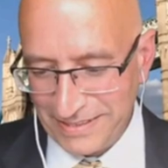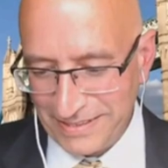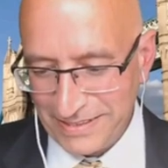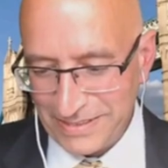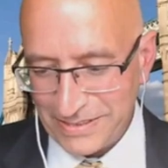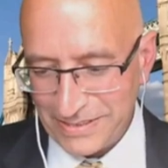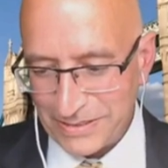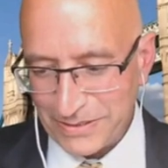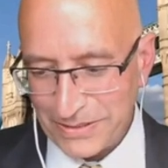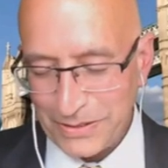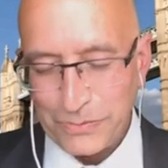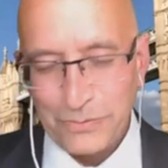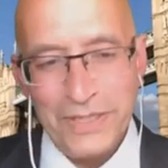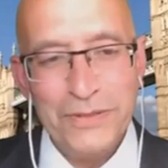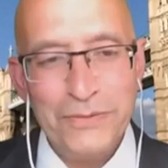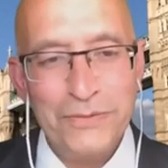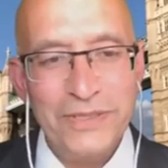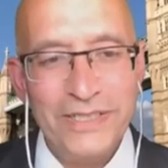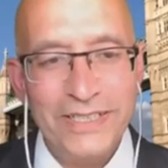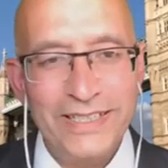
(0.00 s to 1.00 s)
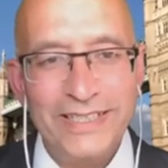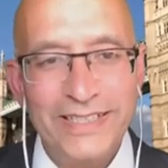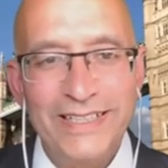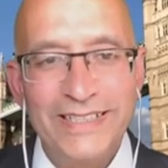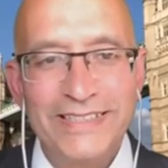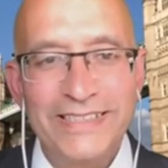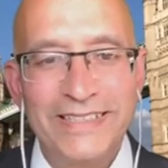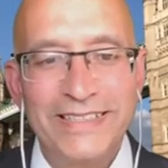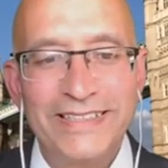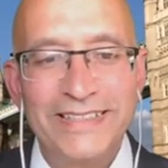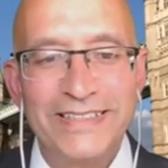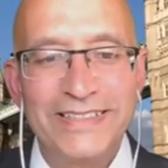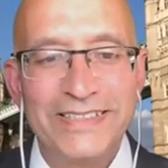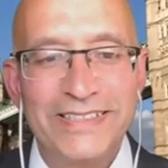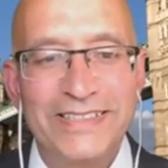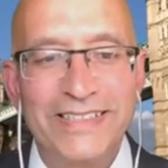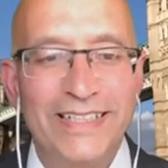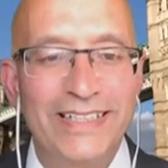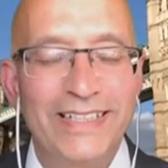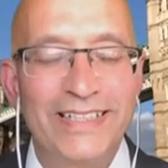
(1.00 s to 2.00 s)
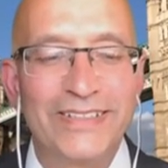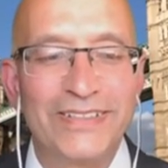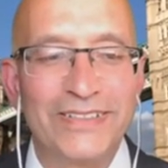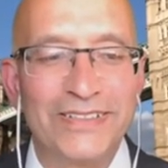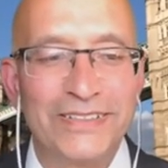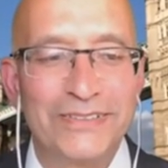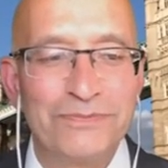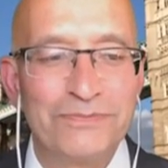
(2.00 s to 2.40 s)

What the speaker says: So that when we're engaging in this dialogue